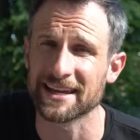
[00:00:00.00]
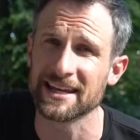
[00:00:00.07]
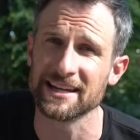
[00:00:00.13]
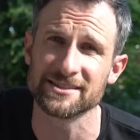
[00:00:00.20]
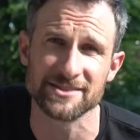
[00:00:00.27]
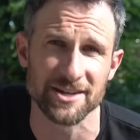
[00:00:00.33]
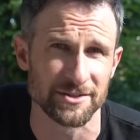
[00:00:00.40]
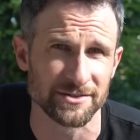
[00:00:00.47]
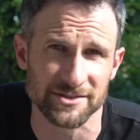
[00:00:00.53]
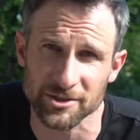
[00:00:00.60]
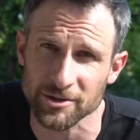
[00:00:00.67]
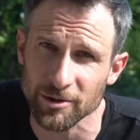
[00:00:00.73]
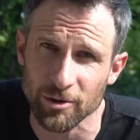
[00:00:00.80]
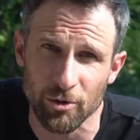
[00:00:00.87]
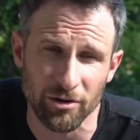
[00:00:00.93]
Keystones
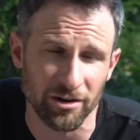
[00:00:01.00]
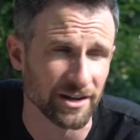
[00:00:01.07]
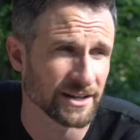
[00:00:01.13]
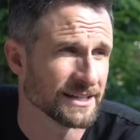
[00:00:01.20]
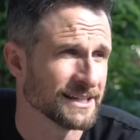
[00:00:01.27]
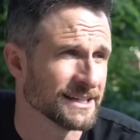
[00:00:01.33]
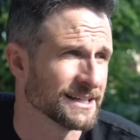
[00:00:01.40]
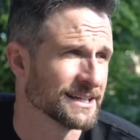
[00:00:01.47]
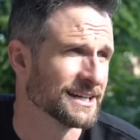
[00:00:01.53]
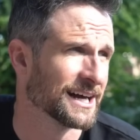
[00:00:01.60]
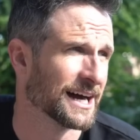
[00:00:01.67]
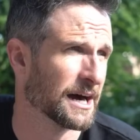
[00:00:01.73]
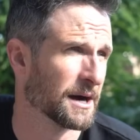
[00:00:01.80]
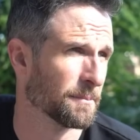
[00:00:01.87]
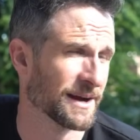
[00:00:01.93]
are lore.
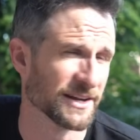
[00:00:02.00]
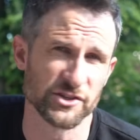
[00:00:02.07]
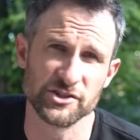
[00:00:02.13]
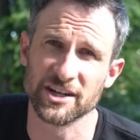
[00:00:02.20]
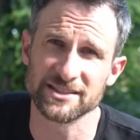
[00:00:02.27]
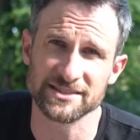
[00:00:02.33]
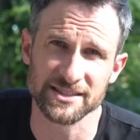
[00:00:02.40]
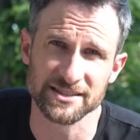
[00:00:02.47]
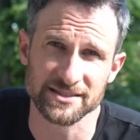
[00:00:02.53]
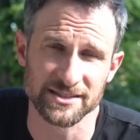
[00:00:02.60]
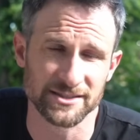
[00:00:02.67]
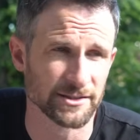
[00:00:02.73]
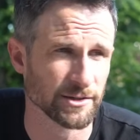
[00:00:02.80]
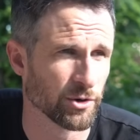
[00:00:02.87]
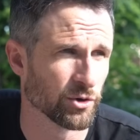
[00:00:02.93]
My Justice
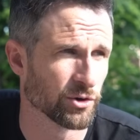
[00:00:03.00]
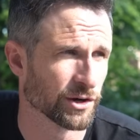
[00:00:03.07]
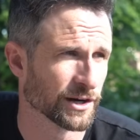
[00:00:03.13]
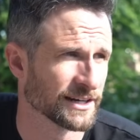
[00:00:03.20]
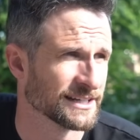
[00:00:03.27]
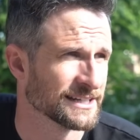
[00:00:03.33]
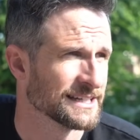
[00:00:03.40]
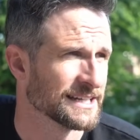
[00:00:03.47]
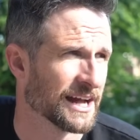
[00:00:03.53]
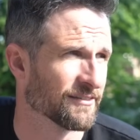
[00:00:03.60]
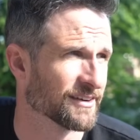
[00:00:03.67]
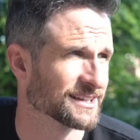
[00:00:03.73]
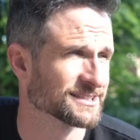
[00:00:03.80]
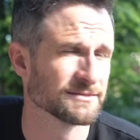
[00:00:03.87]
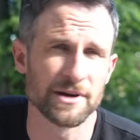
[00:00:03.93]
is lore.
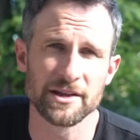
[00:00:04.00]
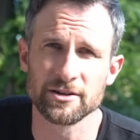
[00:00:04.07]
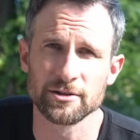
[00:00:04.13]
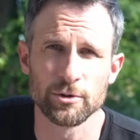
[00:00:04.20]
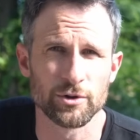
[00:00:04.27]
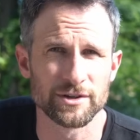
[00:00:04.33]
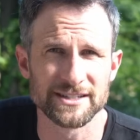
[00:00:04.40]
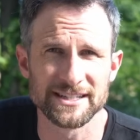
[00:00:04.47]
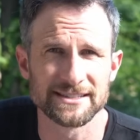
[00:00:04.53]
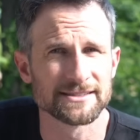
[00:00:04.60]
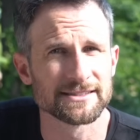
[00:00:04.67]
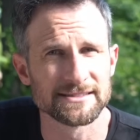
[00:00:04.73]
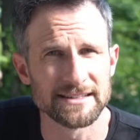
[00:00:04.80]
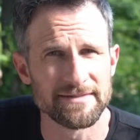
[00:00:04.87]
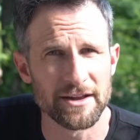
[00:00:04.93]
We've got some other lore
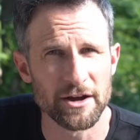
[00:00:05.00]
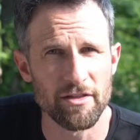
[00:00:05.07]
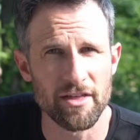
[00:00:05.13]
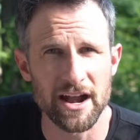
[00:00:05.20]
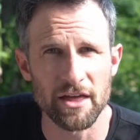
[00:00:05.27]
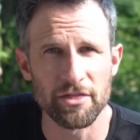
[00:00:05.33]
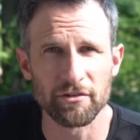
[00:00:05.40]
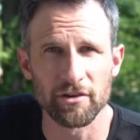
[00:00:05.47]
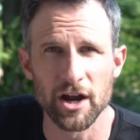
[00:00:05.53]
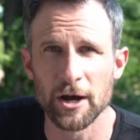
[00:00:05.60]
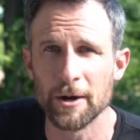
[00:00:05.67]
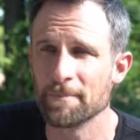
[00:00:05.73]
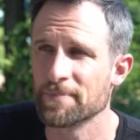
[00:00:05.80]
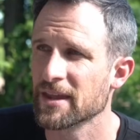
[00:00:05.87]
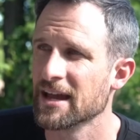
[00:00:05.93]
discs in there that I
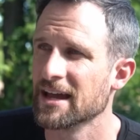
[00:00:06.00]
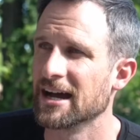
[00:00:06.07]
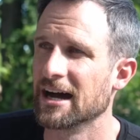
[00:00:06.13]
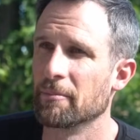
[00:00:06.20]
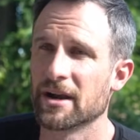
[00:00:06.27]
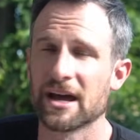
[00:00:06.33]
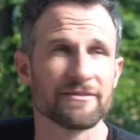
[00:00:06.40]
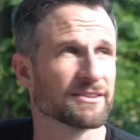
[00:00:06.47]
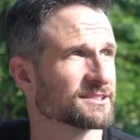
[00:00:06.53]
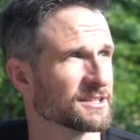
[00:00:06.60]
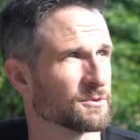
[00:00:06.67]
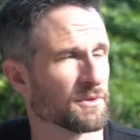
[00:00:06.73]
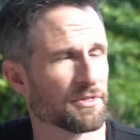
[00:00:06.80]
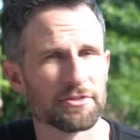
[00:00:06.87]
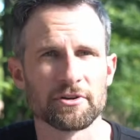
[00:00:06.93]
throw. But
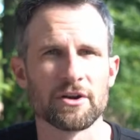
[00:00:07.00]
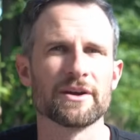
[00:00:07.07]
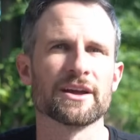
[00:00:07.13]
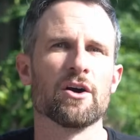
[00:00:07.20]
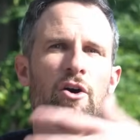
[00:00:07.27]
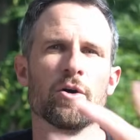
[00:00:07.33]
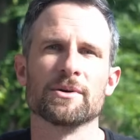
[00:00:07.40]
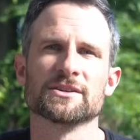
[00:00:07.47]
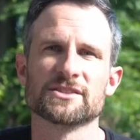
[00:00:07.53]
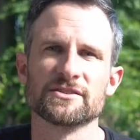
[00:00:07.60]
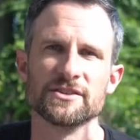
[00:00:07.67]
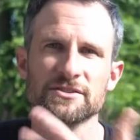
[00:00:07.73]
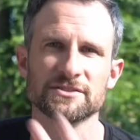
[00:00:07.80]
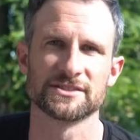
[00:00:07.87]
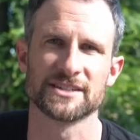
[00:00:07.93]
obviously with throwing a whole bunch of
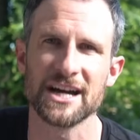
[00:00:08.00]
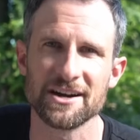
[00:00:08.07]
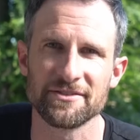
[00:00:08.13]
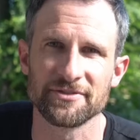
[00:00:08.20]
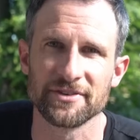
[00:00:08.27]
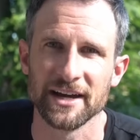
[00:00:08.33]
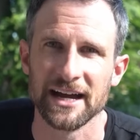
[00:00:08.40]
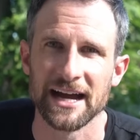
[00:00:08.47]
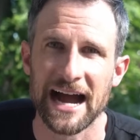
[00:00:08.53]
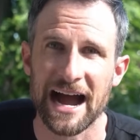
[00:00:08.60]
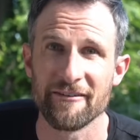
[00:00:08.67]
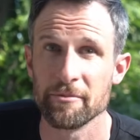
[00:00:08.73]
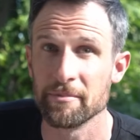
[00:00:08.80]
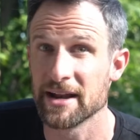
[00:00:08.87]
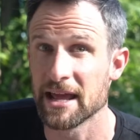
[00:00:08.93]
new stuff, I
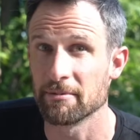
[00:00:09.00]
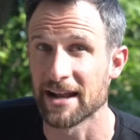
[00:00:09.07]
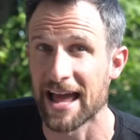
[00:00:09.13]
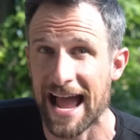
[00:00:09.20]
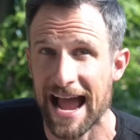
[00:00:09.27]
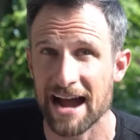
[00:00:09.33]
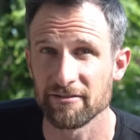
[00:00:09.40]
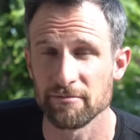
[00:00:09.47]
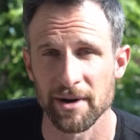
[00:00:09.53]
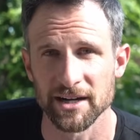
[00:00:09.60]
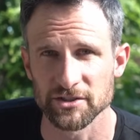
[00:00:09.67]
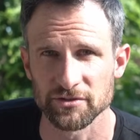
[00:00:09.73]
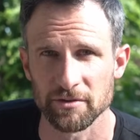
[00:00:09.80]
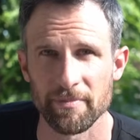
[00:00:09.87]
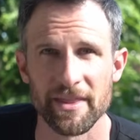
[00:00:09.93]
haven't been able to have
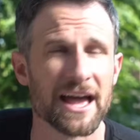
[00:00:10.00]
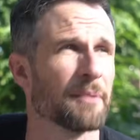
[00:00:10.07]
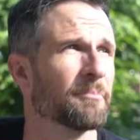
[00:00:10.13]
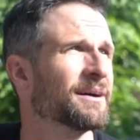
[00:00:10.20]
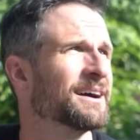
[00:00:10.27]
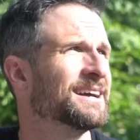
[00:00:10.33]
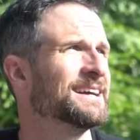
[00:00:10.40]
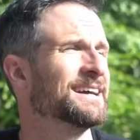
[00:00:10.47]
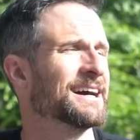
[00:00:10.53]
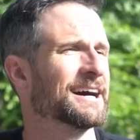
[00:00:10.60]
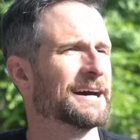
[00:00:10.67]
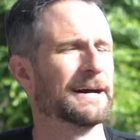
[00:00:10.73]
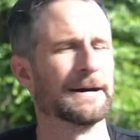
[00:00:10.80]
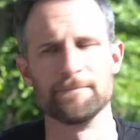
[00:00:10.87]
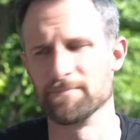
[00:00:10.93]
much from them.
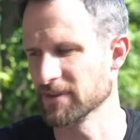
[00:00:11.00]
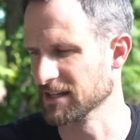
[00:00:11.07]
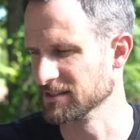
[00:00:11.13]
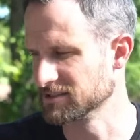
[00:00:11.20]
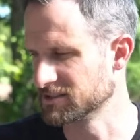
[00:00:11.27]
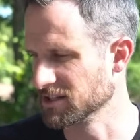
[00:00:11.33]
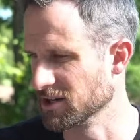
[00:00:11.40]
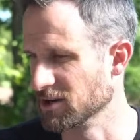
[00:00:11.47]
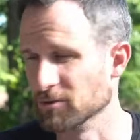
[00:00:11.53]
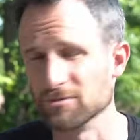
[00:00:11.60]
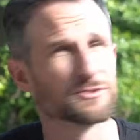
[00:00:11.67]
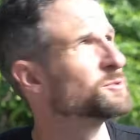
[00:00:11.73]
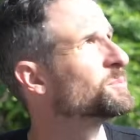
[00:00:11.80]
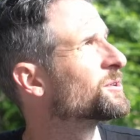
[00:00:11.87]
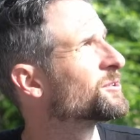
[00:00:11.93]
And so
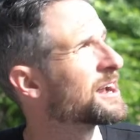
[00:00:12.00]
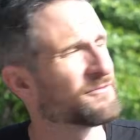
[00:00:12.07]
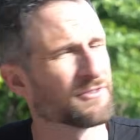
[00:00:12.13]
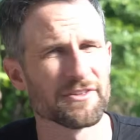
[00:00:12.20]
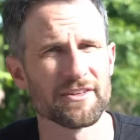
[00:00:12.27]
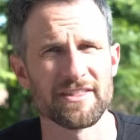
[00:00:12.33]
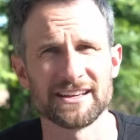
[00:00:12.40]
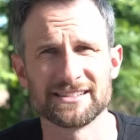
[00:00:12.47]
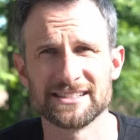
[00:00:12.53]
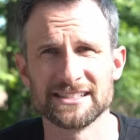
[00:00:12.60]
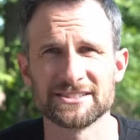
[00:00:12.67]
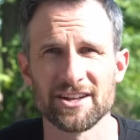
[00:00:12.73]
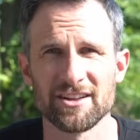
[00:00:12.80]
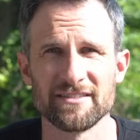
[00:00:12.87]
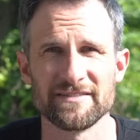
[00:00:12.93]
super grateful that they
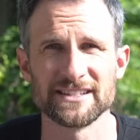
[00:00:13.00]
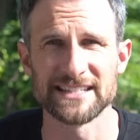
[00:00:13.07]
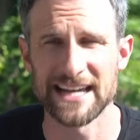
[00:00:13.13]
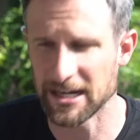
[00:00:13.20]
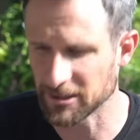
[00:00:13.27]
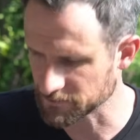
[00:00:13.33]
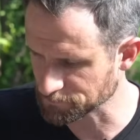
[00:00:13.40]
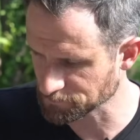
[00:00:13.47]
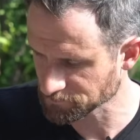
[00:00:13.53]
sent all of this out.